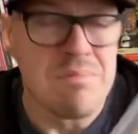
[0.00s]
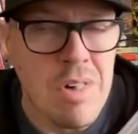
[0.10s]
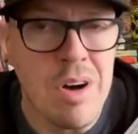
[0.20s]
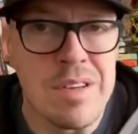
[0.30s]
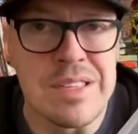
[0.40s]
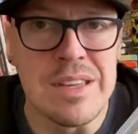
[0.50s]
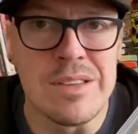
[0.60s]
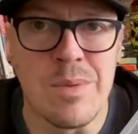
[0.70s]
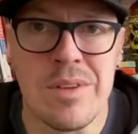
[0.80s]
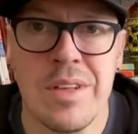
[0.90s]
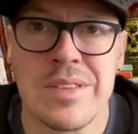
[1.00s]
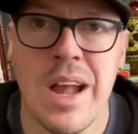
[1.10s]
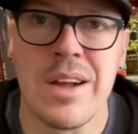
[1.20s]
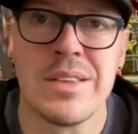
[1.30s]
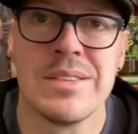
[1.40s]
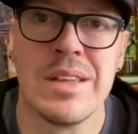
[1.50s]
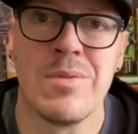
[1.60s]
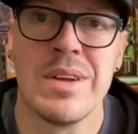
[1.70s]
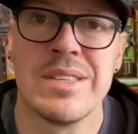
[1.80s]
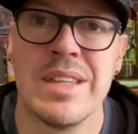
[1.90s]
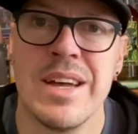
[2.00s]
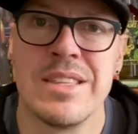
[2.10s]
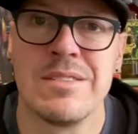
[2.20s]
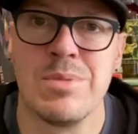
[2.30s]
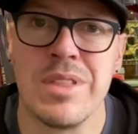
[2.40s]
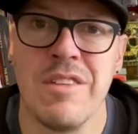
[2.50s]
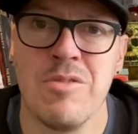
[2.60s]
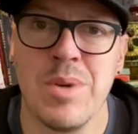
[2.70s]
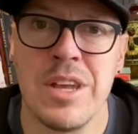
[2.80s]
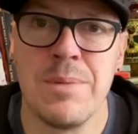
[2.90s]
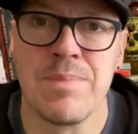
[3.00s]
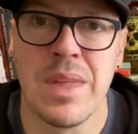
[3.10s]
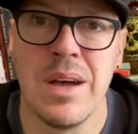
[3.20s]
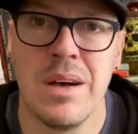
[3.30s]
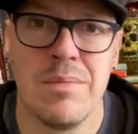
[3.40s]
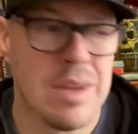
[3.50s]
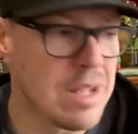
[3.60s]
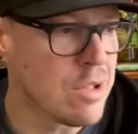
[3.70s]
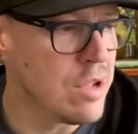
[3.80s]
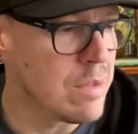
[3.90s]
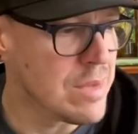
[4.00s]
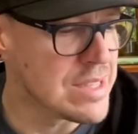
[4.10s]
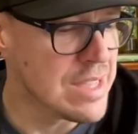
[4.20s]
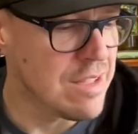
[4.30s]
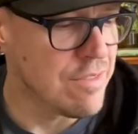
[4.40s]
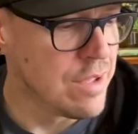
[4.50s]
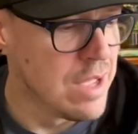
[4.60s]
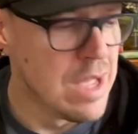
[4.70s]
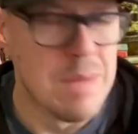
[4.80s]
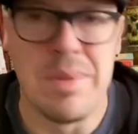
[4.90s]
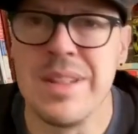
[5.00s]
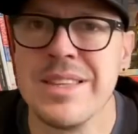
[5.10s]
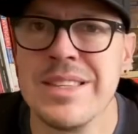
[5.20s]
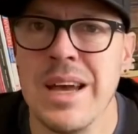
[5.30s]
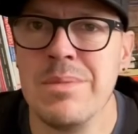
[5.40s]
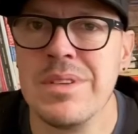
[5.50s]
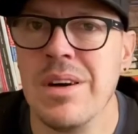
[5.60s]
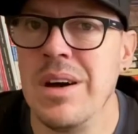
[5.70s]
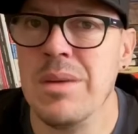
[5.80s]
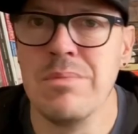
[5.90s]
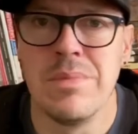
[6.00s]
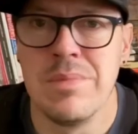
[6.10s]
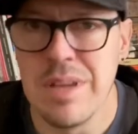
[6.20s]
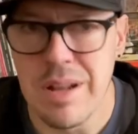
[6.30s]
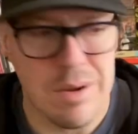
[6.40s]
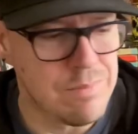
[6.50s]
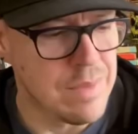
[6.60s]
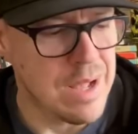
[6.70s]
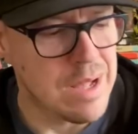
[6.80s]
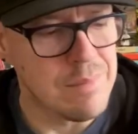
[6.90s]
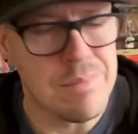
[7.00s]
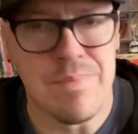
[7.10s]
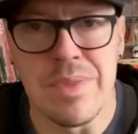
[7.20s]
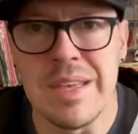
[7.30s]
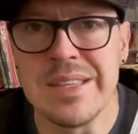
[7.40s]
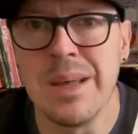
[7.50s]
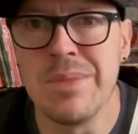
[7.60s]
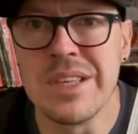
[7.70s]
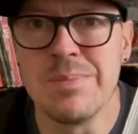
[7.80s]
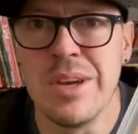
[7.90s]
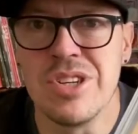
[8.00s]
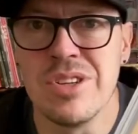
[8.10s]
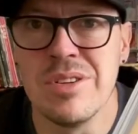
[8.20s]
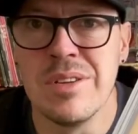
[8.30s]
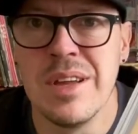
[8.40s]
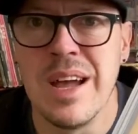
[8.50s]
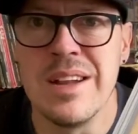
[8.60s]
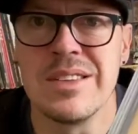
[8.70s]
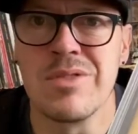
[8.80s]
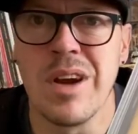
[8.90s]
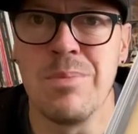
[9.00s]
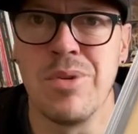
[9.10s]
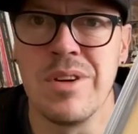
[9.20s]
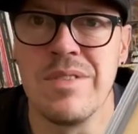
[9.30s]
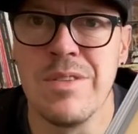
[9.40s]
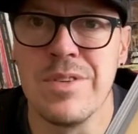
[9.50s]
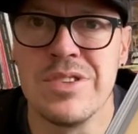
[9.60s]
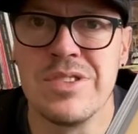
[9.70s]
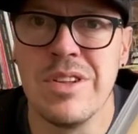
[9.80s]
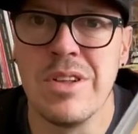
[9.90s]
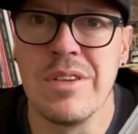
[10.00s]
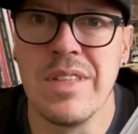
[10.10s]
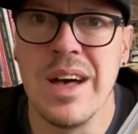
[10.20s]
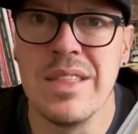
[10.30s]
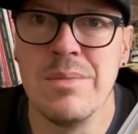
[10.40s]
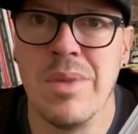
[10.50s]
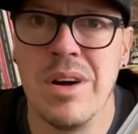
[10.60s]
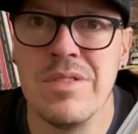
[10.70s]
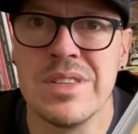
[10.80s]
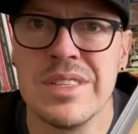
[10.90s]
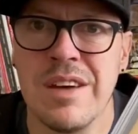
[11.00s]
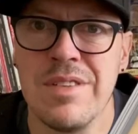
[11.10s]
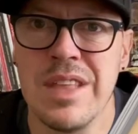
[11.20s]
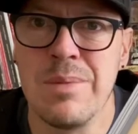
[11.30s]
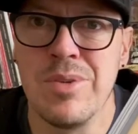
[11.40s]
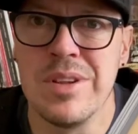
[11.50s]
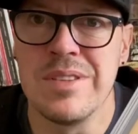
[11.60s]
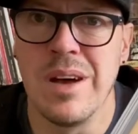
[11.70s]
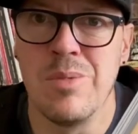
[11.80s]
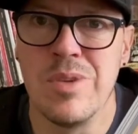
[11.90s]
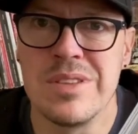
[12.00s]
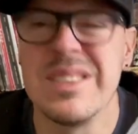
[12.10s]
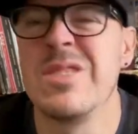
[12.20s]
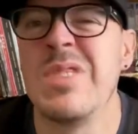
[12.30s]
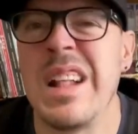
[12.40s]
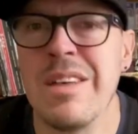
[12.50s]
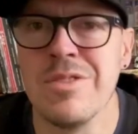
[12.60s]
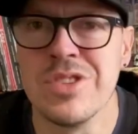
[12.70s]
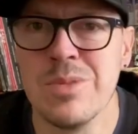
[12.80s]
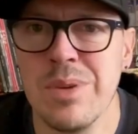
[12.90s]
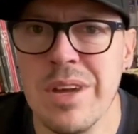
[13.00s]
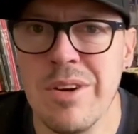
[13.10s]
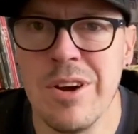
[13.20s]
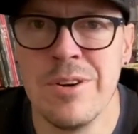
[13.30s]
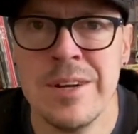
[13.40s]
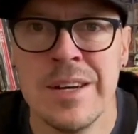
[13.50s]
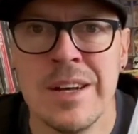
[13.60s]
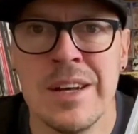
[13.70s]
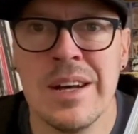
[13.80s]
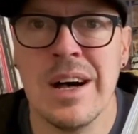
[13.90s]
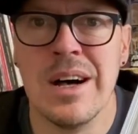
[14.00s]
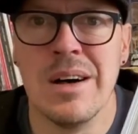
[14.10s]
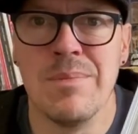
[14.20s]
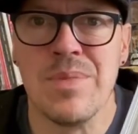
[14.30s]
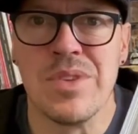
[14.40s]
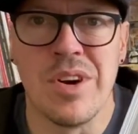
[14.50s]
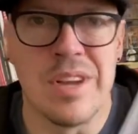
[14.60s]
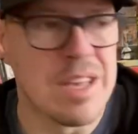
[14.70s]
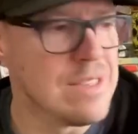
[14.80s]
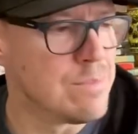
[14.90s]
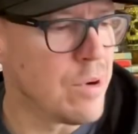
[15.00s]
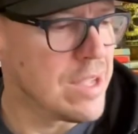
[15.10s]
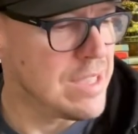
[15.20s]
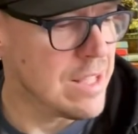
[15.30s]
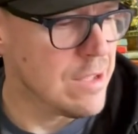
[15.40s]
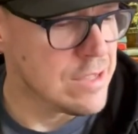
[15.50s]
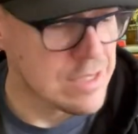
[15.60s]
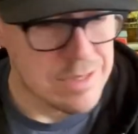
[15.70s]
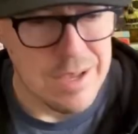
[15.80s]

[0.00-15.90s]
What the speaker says: obviously it's one of those characters that resonates with everybody, including myself. But at the same time, you know, there's something special, and it's a great point of difference to a lot of the other Marvel stuff at that point in time, when it's a street level superhero, donning his bright yellows.